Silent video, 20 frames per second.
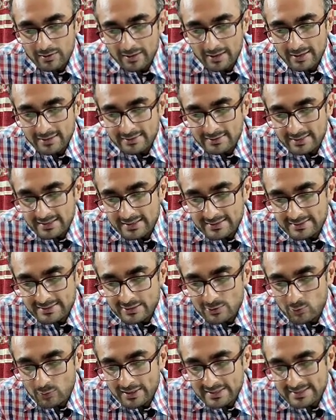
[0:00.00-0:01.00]
And
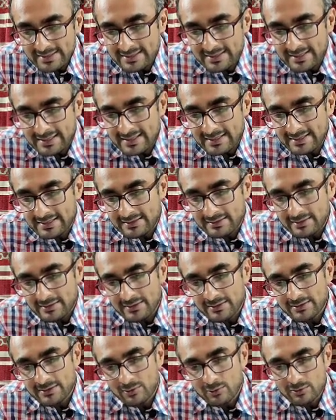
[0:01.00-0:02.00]
acetoacetate
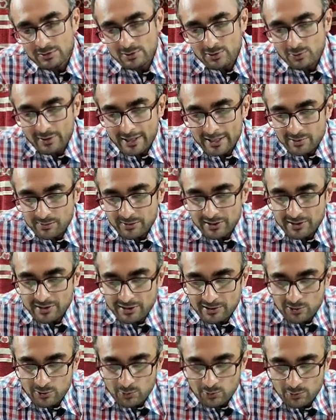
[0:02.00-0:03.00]
is also can be
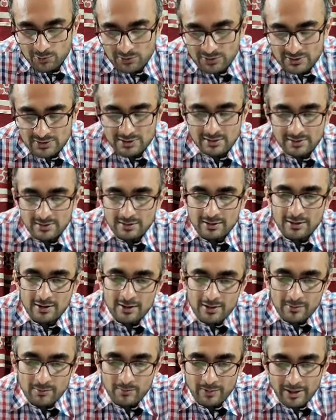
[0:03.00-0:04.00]
reduced
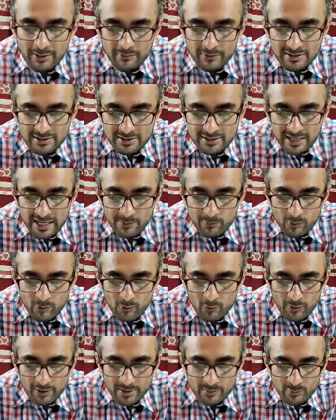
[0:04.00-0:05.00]
with the help
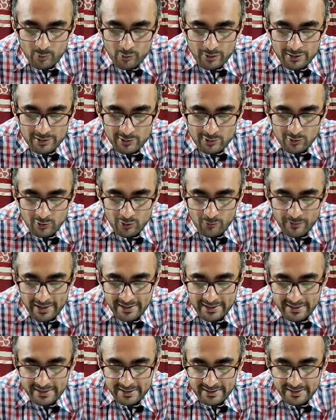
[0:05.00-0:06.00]
of one molecule of
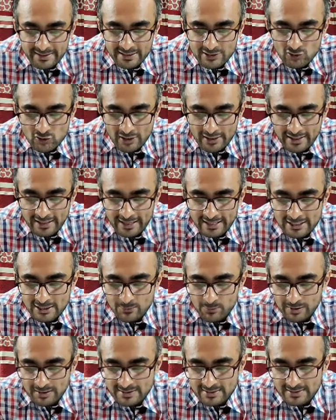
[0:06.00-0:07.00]
NADH and H+